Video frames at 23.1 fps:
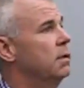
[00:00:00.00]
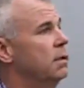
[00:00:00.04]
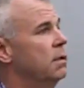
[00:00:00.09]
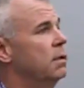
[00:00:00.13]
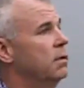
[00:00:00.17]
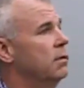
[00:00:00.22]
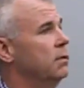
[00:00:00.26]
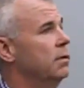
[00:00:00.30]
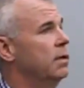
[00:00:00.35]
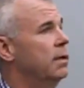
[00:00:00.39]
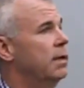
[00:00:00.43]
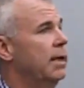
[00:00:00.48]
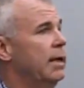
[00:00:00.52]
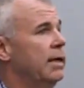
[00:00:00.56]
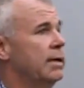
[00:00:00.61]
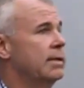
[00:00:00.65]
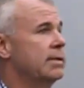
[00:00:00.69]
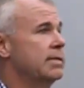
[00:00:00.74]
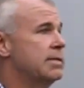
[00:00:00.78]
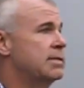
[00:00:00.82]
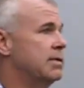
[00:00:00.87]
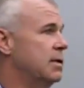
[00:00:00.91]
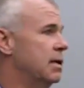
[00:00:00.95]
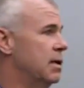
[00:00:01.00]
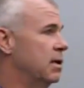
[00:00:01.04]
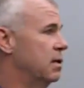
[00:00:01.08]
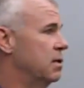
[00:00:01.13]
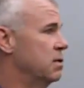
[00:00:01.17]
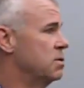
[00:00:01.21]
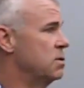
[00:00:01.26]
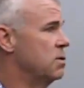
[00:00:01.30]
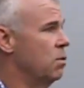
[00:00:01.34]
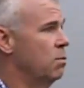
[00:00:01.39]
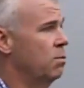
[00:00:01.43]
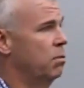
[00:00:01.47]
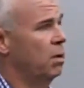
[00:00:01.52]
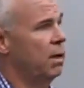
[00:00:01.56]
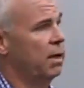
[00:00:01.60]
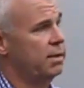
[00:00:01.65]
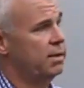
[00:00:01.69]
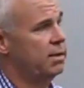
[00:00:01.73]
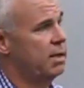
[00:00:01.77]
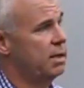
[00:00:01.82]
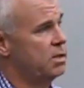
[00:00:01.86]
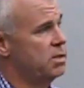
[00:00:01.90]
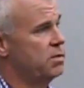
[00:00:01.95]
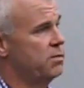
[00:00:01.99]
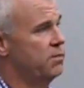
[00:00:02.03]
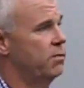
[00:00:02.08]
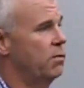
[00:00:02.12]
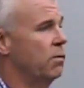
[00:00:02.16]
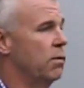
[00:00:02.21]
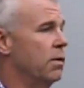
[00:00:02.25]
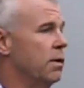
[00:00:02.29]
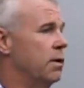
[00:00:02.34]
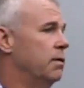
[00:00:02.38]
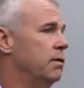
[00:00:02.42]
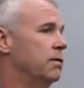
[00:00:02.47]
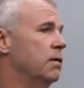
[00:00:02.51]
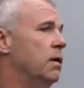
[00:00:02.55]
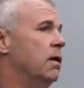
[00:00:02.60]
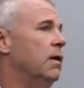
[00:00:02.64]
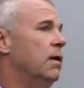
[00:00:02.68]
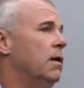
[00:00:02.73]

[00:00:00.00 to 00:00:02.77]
You know, you can't see it. There's no blood test for it.